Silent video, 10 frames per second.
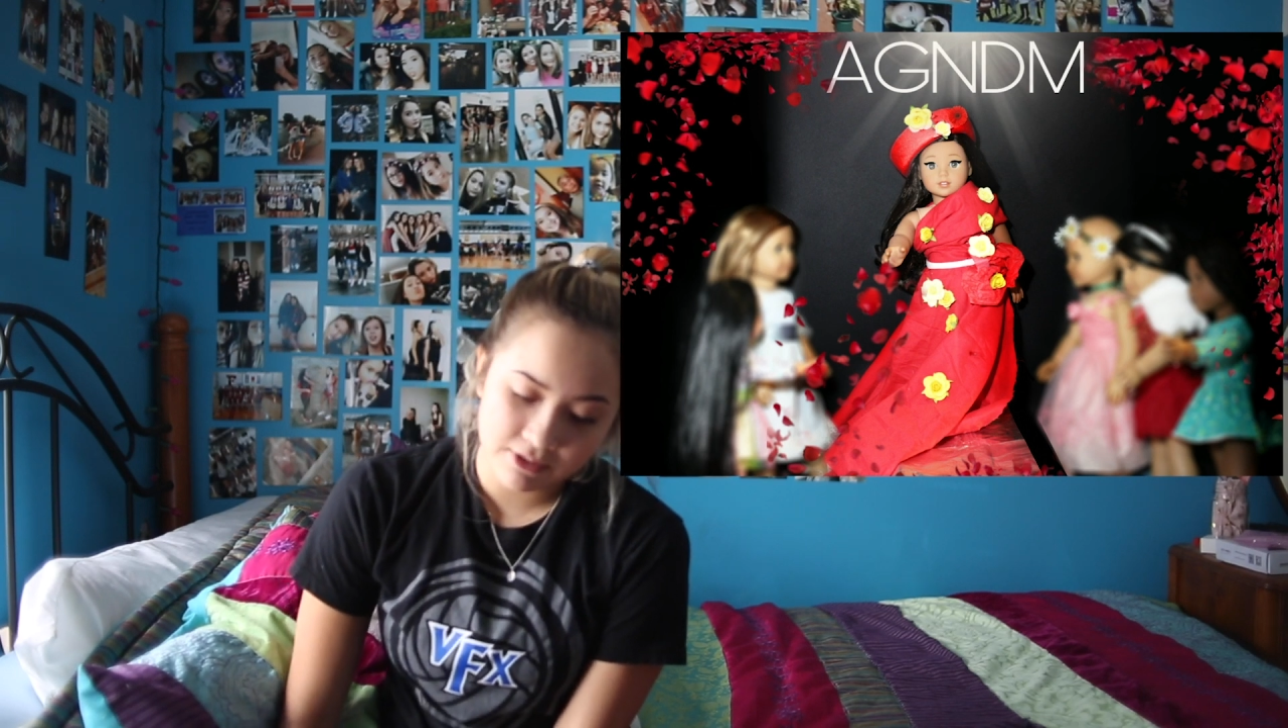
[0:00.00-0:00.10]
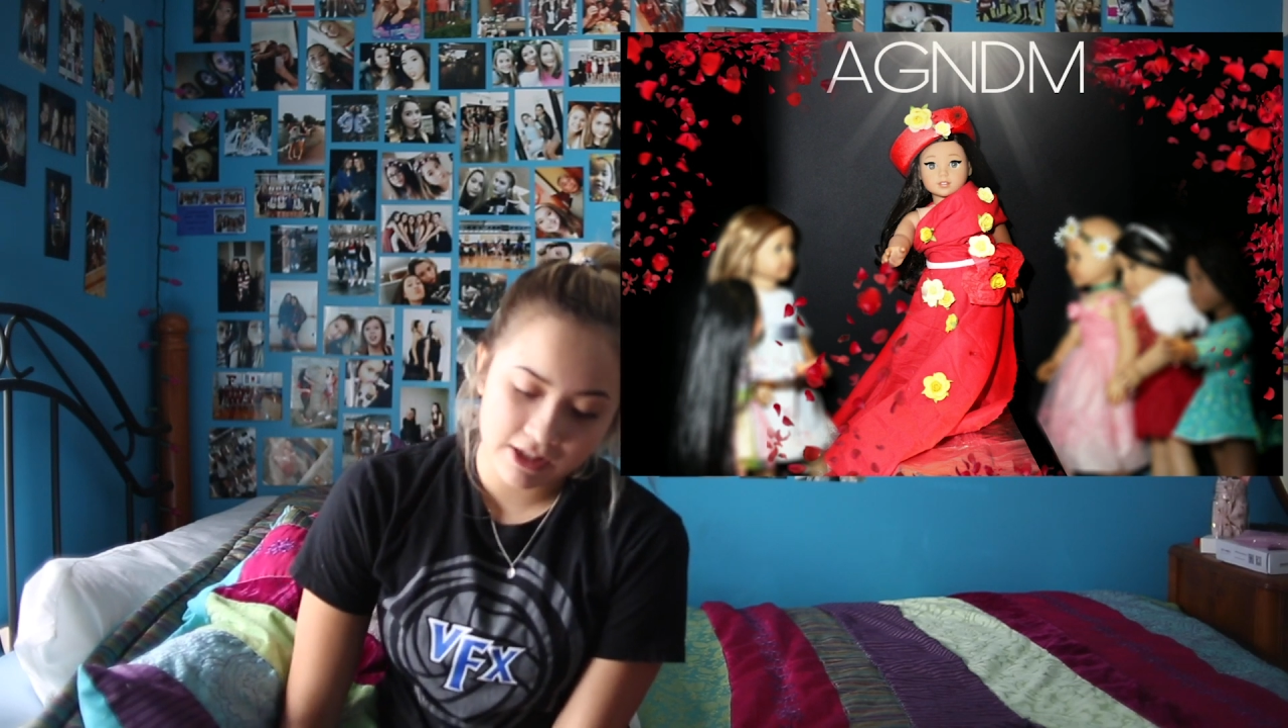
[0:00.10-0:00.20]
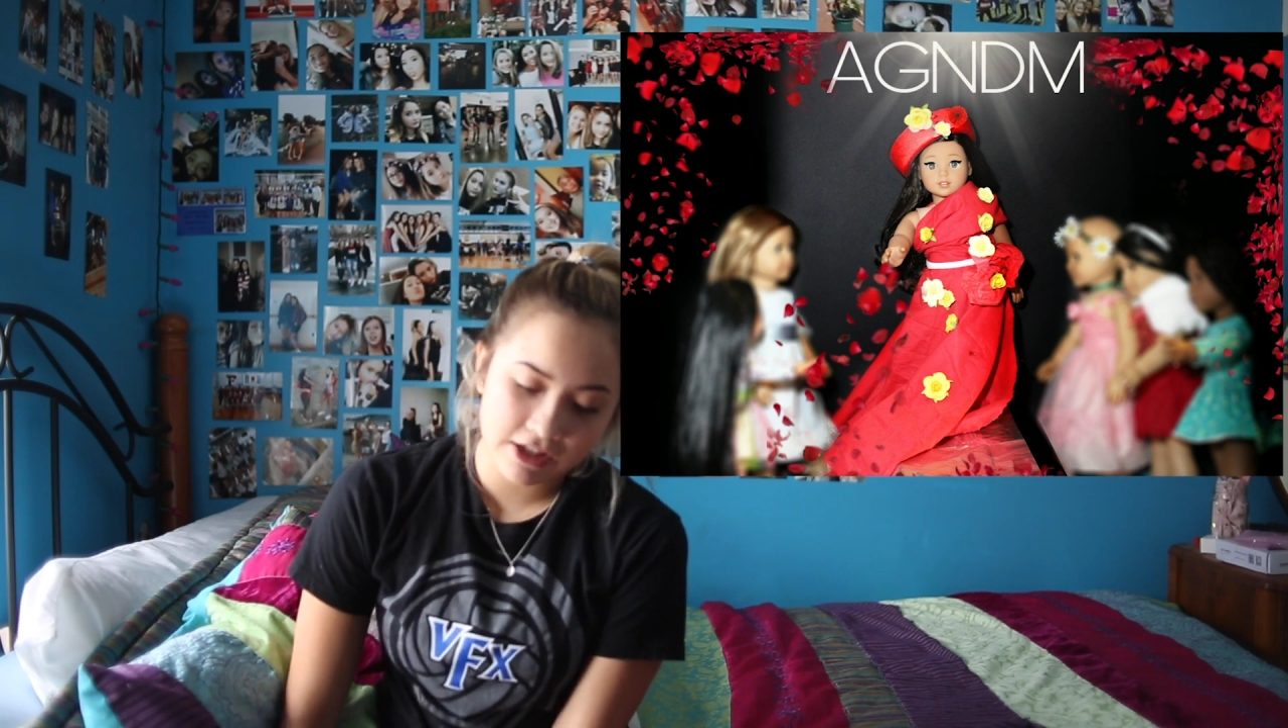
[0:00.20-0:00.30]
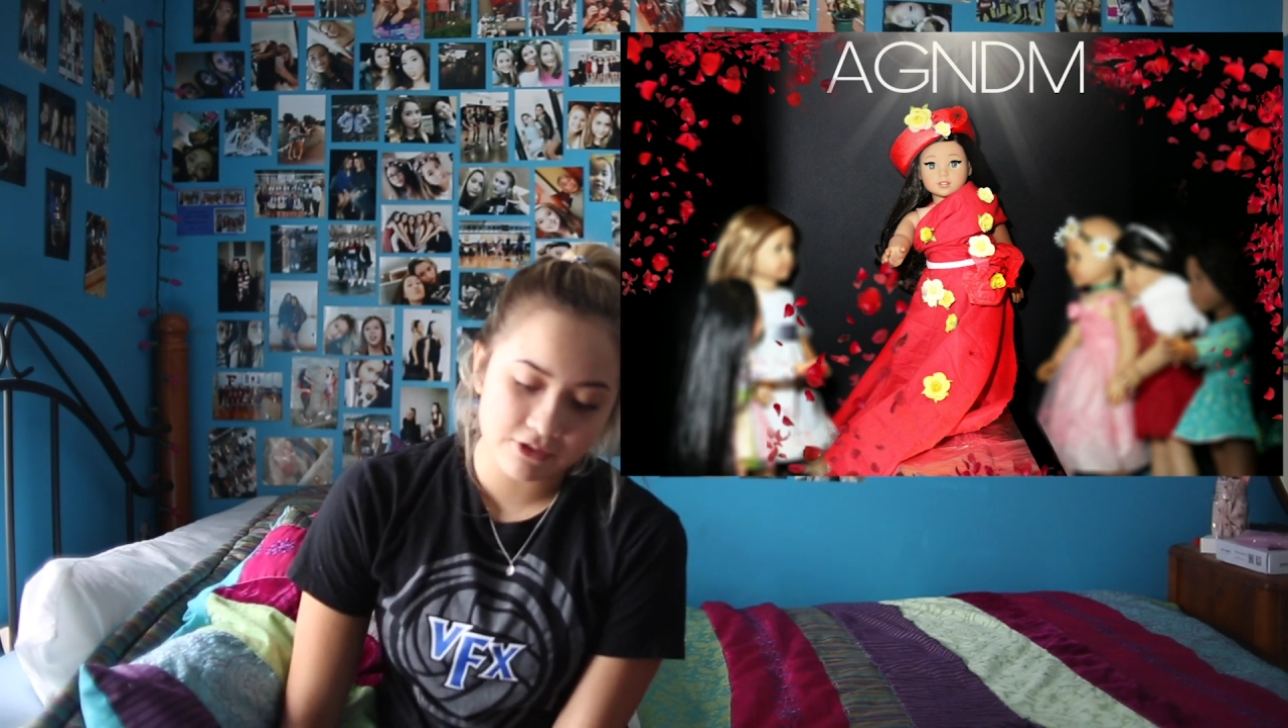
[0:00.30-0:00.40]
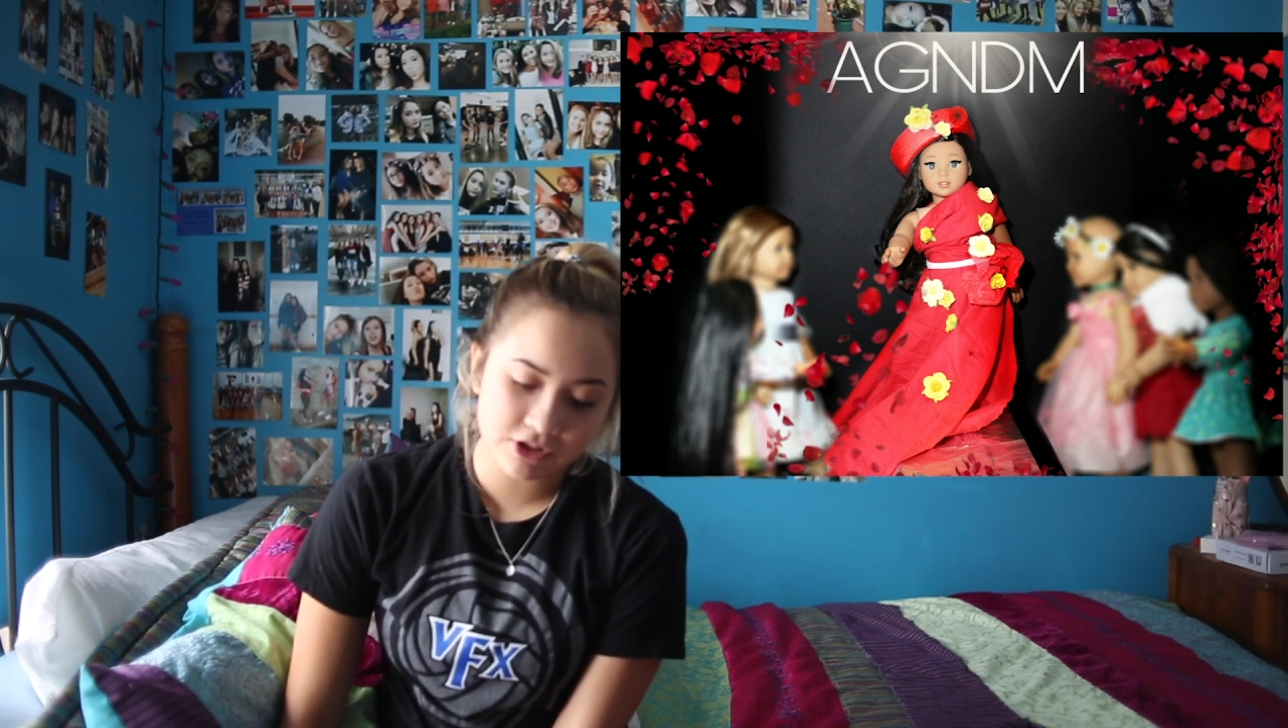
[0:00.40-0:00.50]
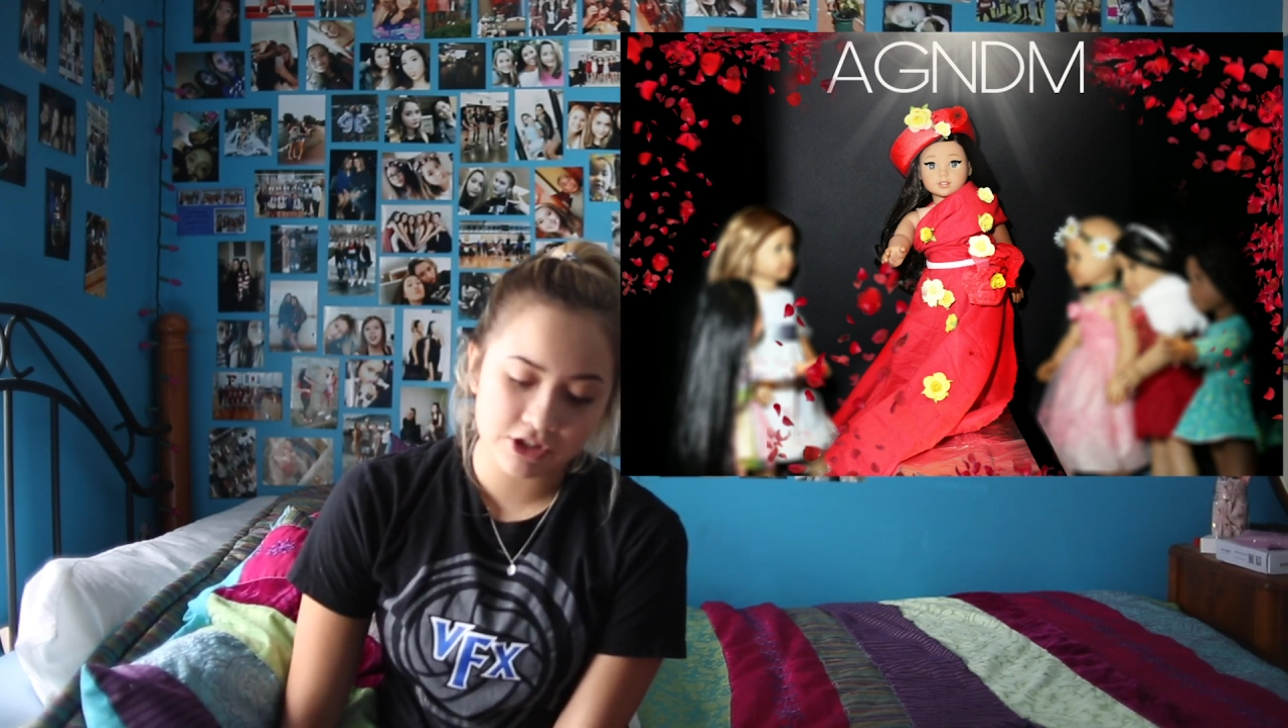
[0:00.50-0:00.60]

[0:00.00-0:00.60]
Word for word: really cute.